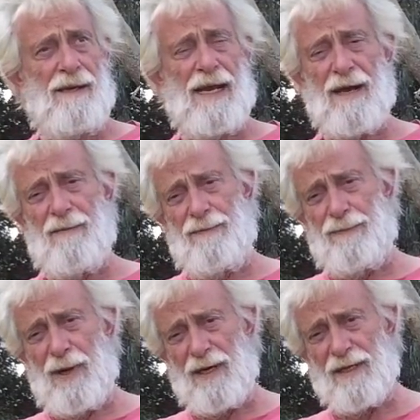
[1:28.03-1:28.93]
Now,
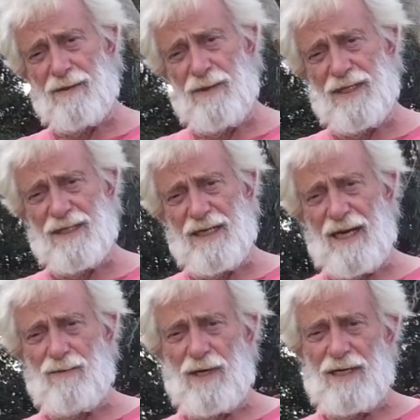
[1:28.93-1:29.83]
part of the reason
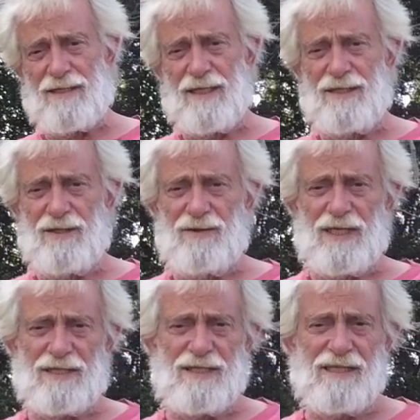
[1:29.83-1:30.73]
I wanted to do
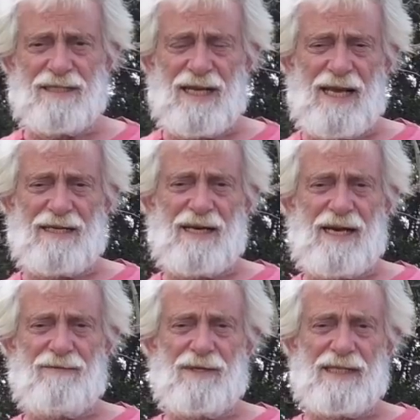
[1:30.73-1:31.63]
this is that
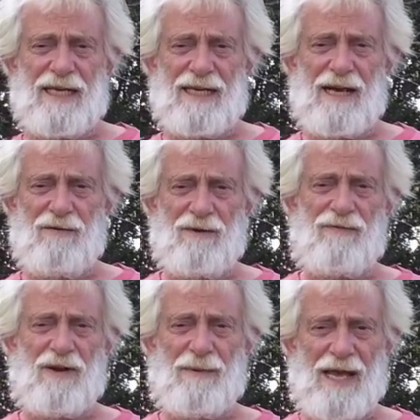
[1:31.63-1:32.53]
I would get out
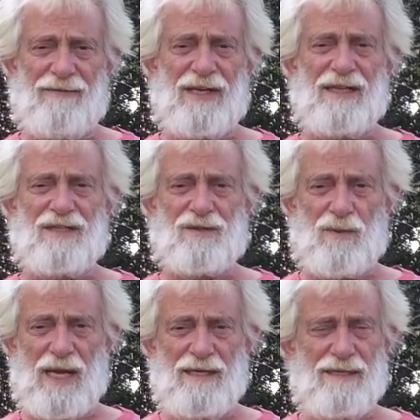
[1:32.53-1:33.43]
from having this
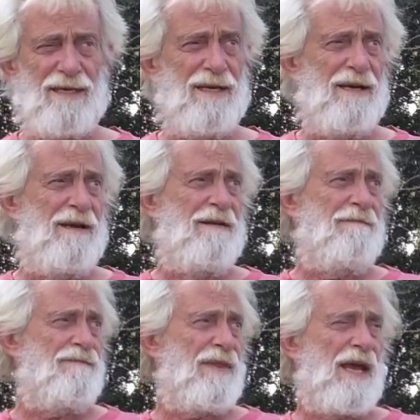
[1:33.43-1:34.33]
rent.
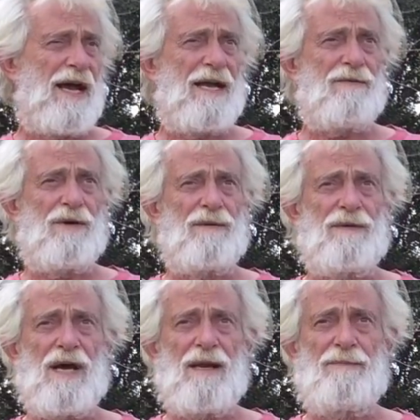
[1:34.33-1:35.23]
I would
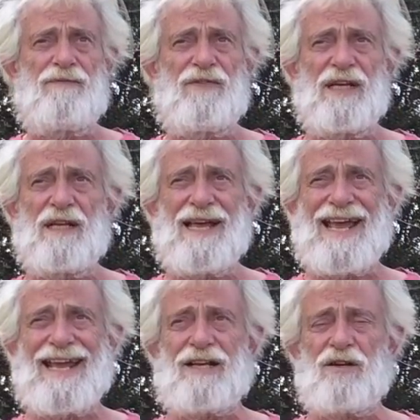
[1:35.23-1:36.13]
not feel
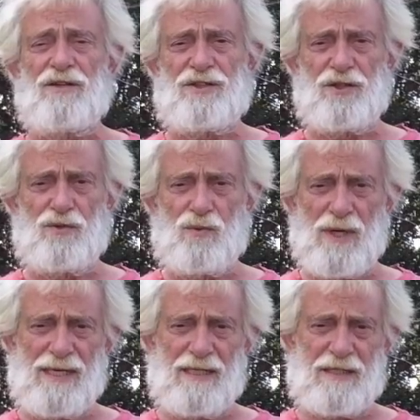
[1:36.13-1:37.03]
anchored to
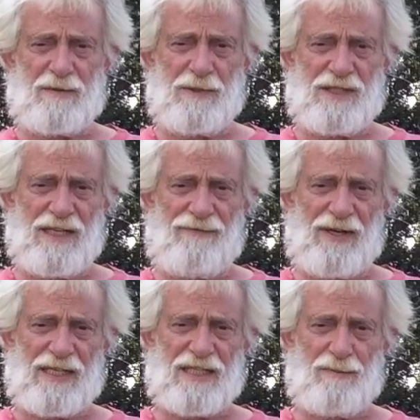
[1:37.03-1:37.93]
one
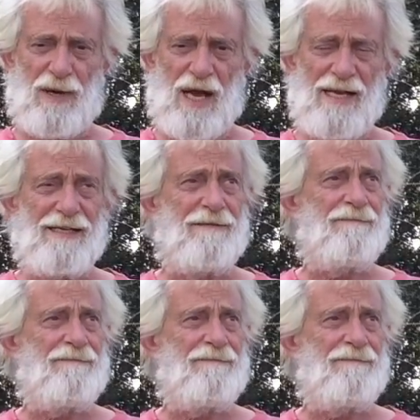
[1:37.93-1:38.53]
specific spot.